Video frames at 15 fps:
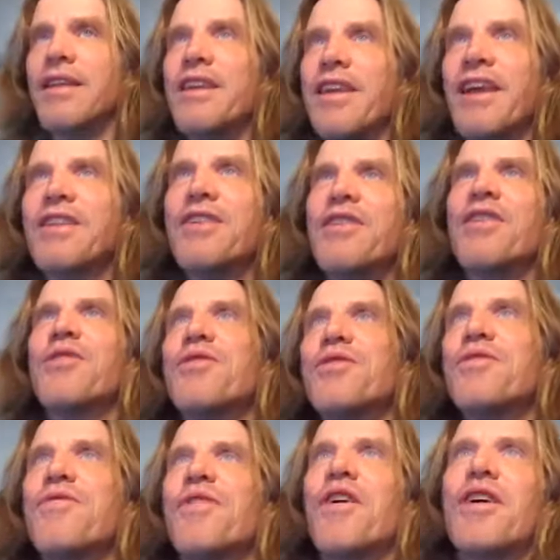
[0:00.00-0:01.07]
yeah, you can go too
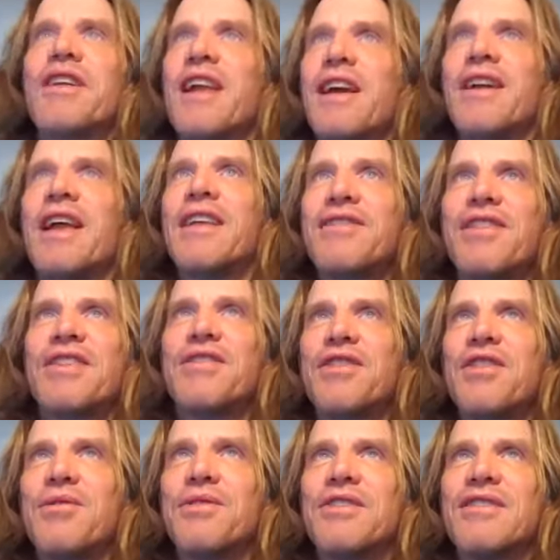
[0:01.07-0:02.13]
far. Yeah, it's, it's
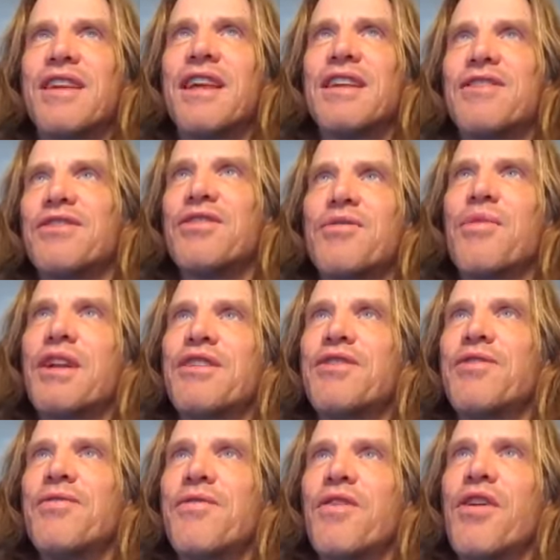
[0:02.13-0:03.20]
you would say it's you went
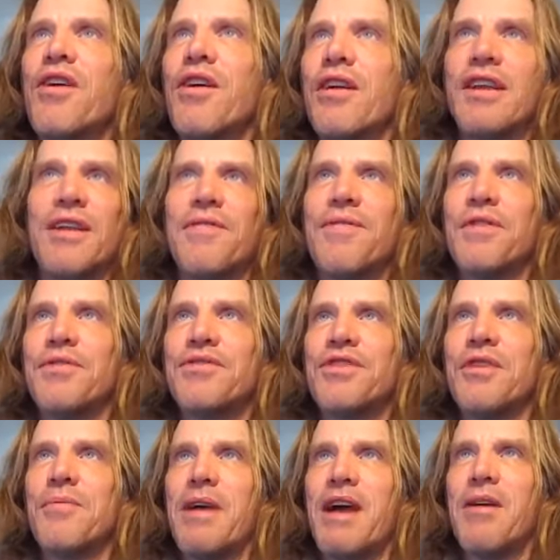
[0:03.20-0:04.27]
too far if you
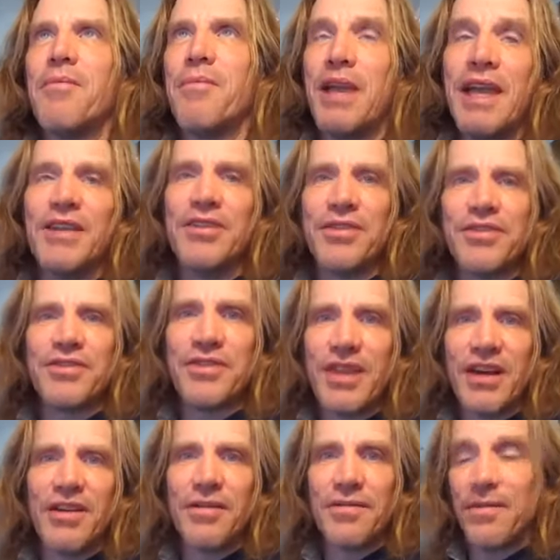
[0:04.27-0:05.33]
somehow made
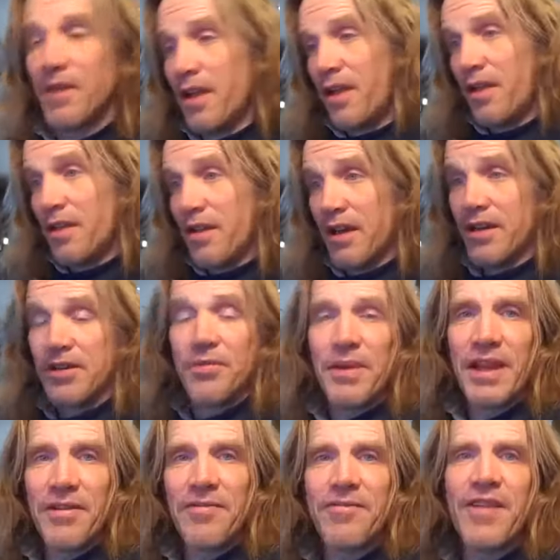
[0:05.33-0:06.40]
yourself, uh, you
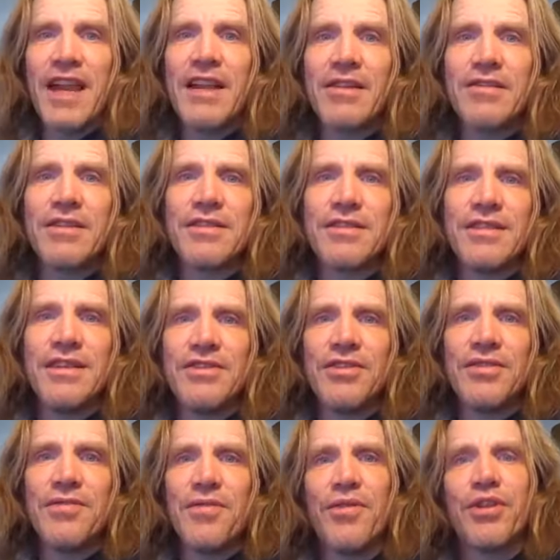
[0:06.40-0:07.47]
made a fatal
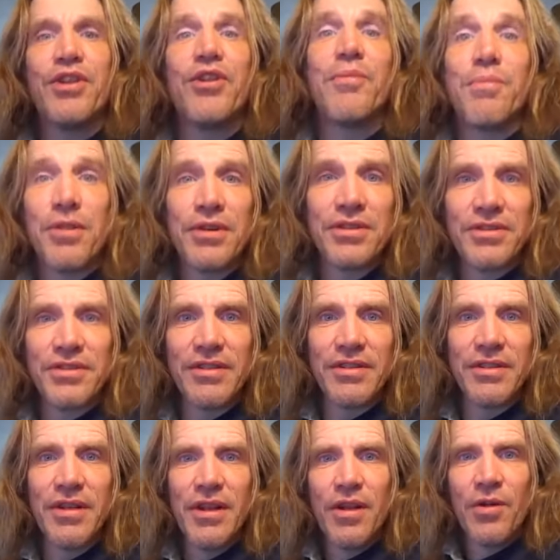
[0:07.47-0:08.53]
decision for your
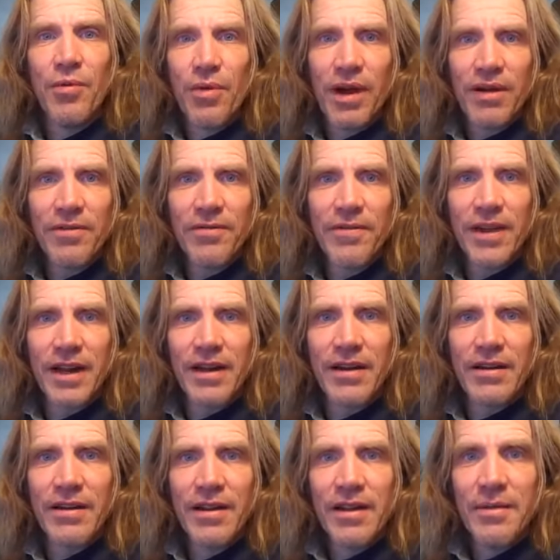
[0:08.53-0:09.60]
personal
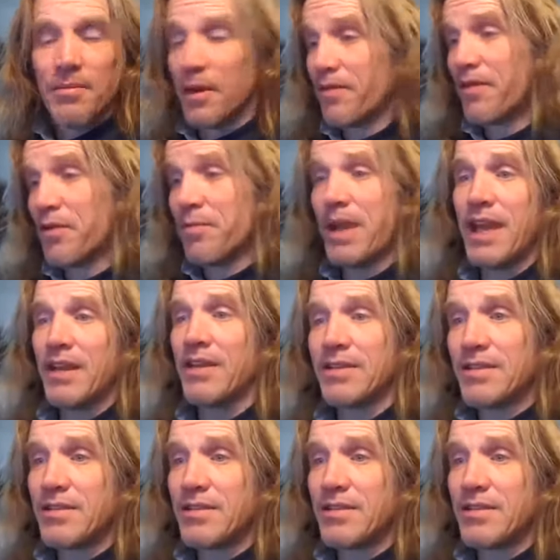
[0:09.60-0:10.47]
welfare. But if you made a,